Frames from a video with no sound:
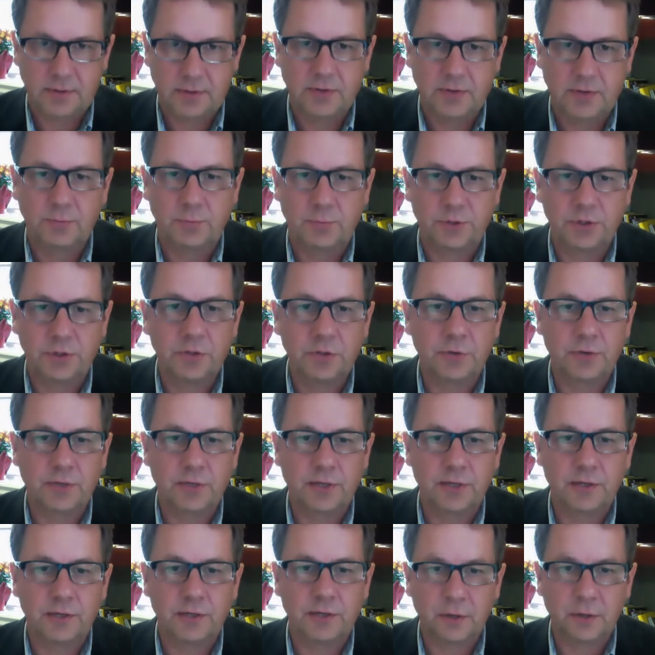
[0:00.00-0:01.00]
we know that
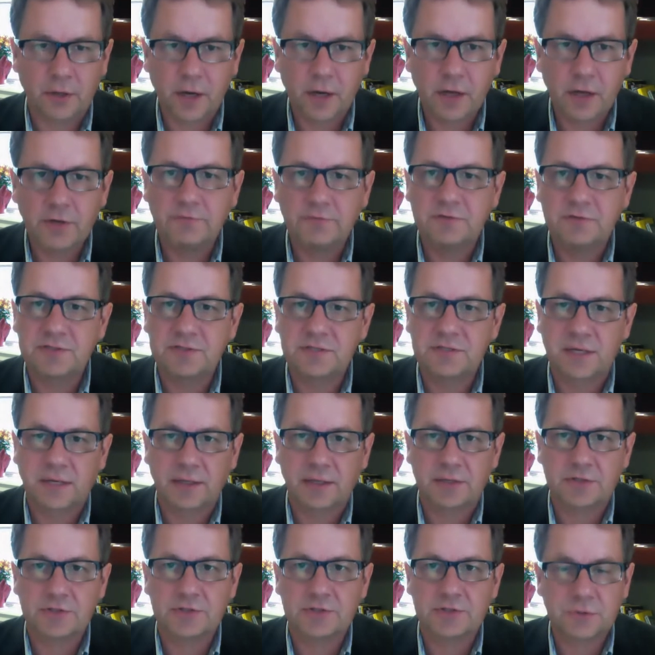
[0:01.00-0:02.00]
a lot of
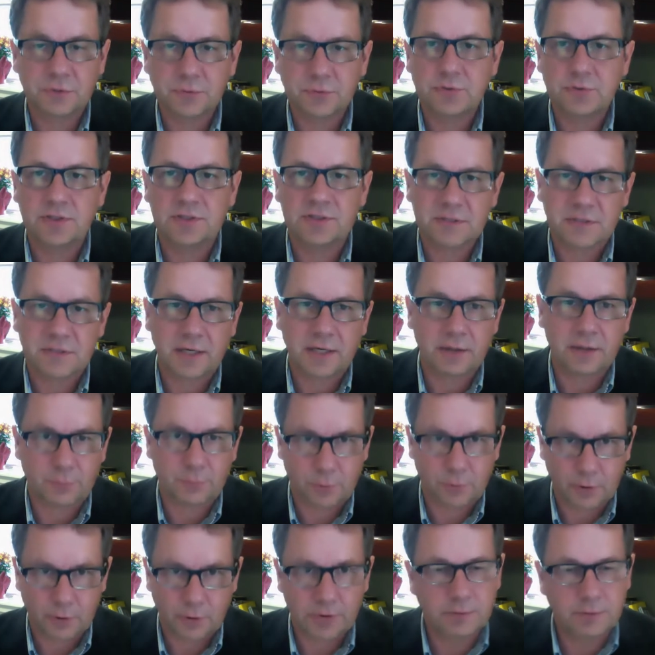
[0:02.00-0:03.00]
designers do this kind of
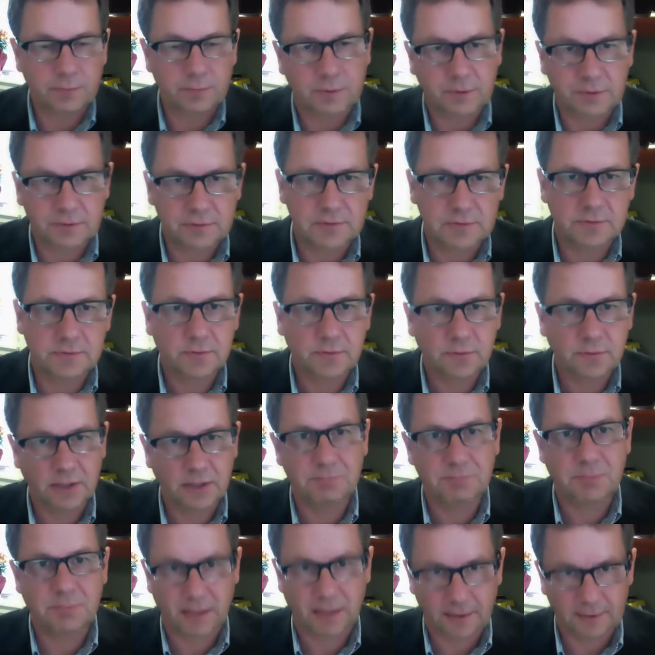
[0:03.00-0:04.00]
work because you get
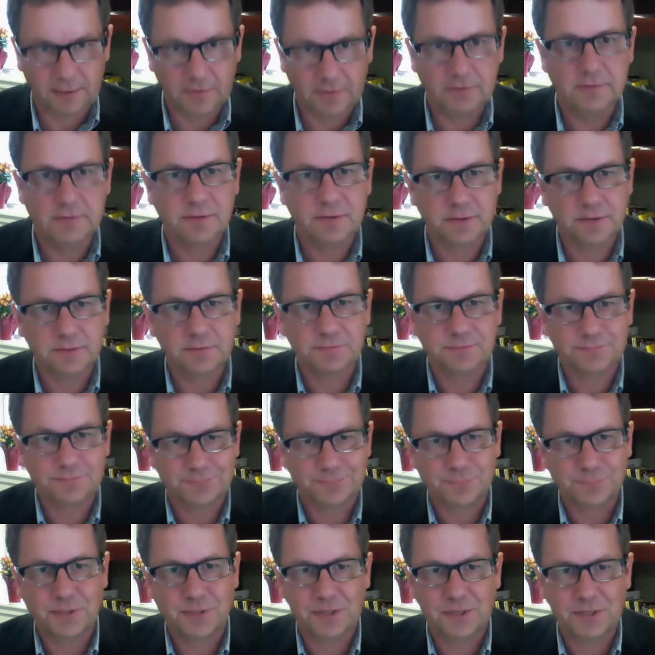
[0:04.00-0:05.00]
paid, it
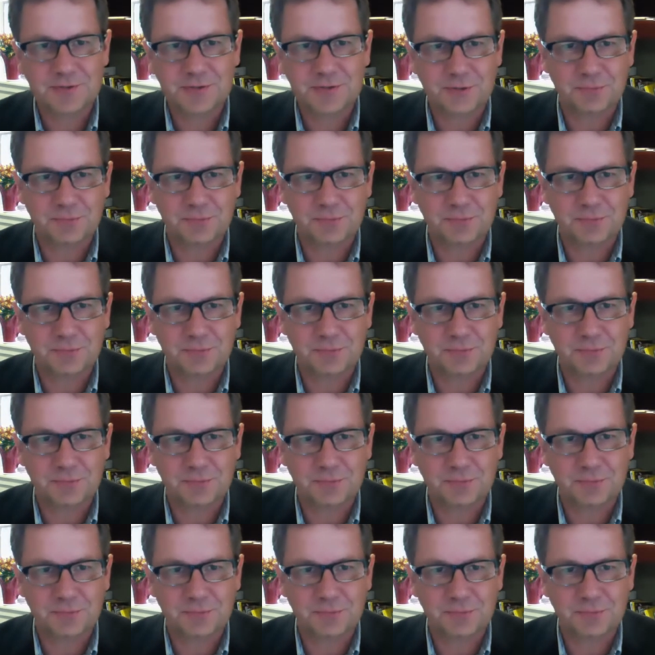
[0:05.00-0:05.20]
pays your